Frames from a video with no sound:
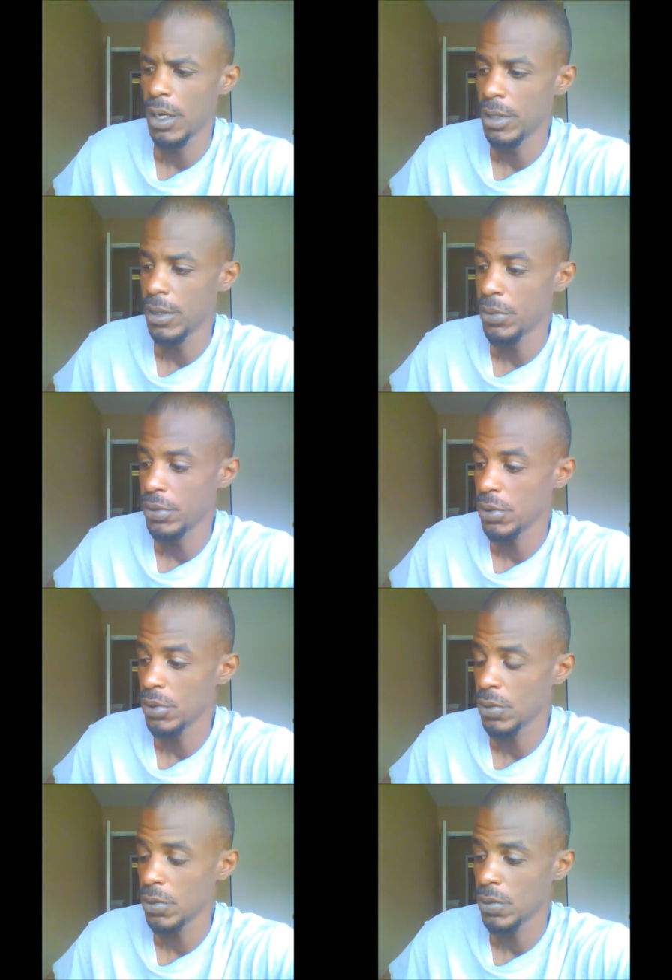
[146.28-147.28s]
Number
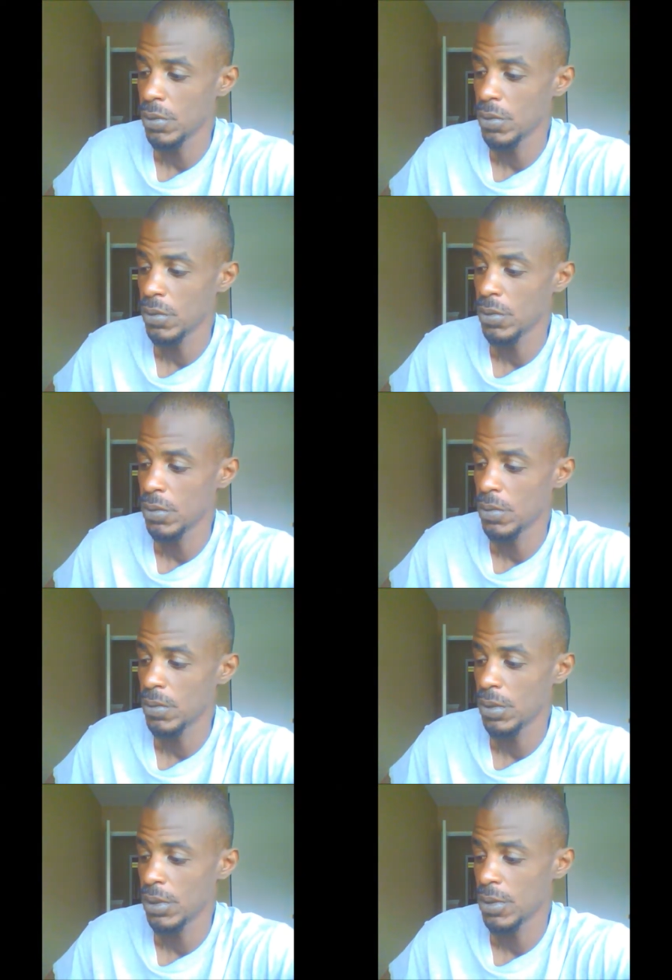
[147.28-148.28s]
two,
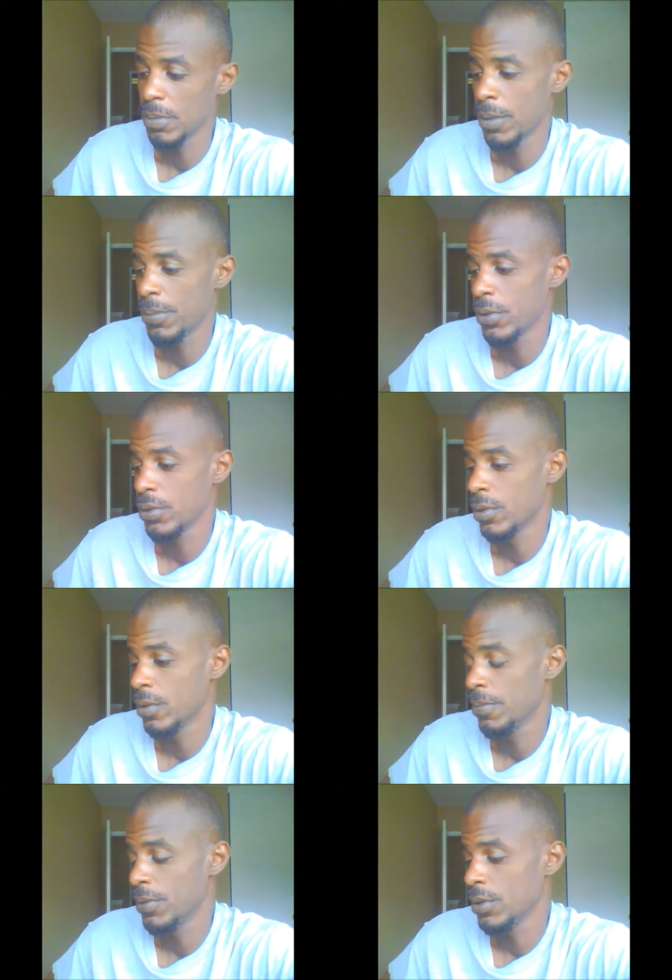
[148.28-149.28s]
just in my
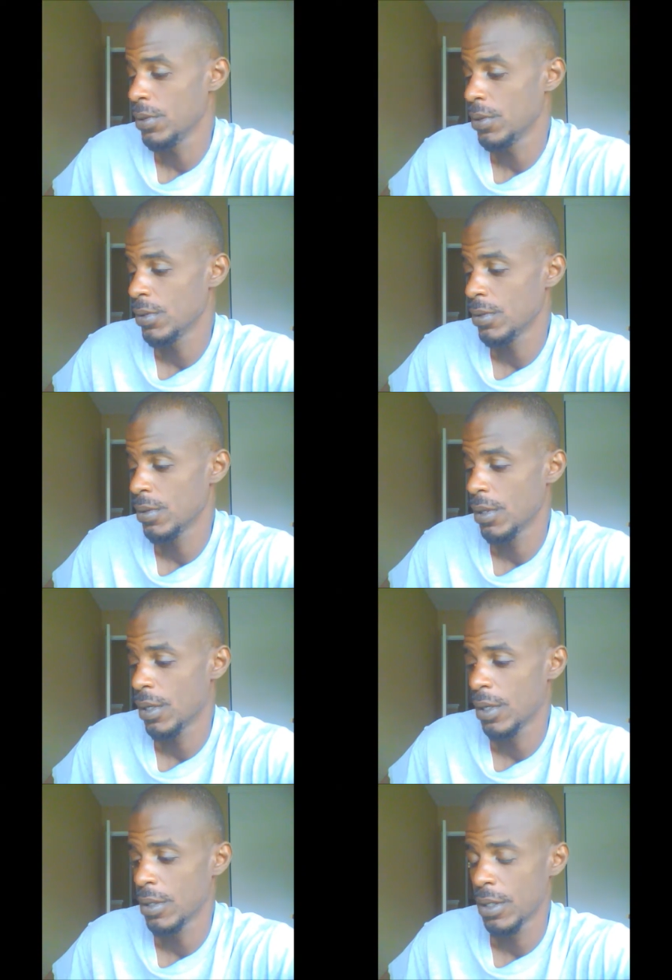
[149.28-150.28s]
personal opinion,
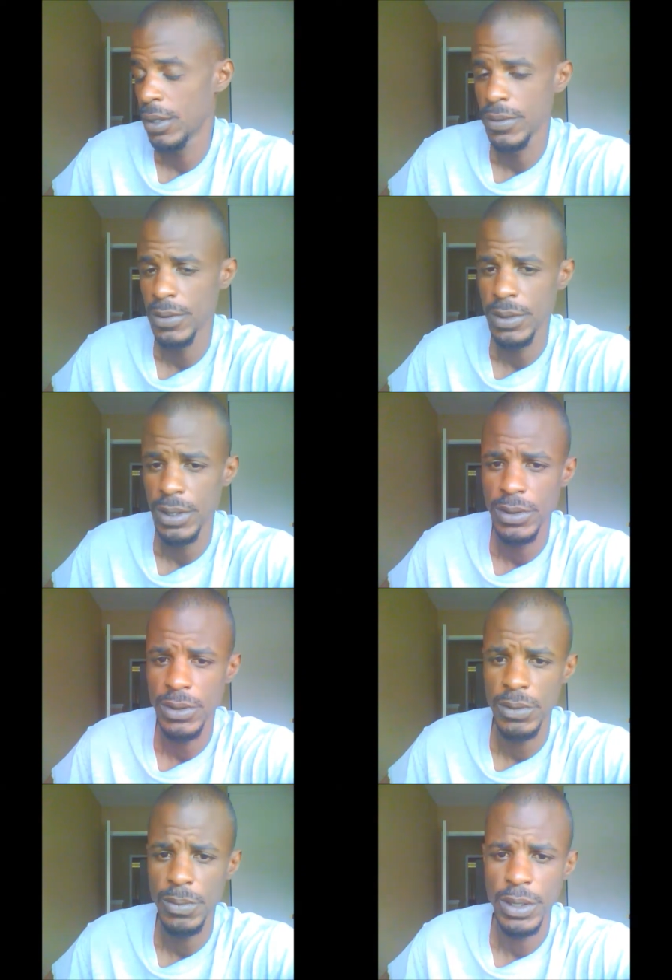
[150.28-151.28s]
I'm not going to say
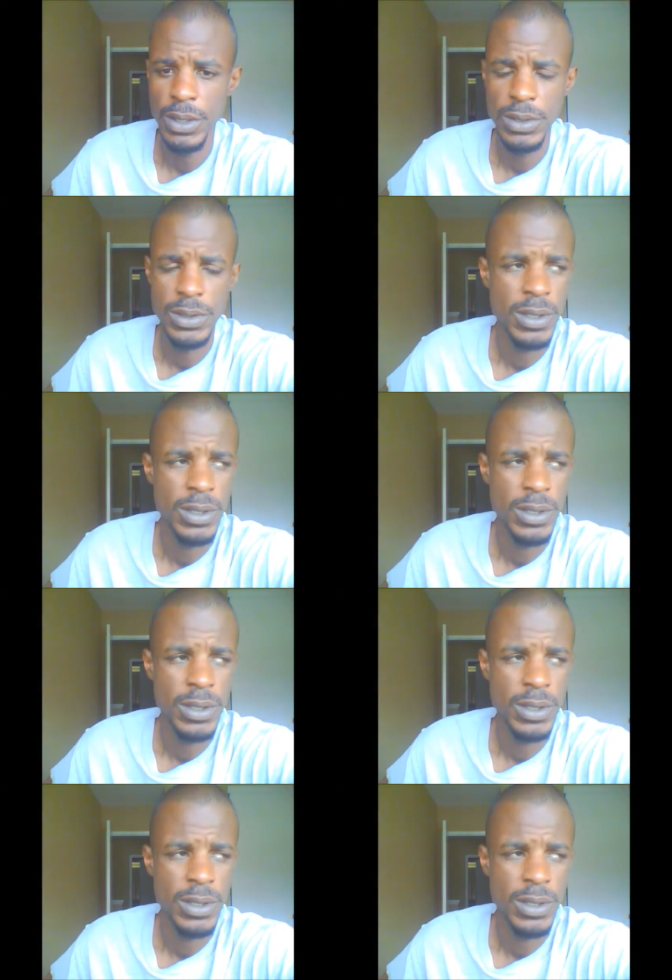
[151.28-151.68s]
too much,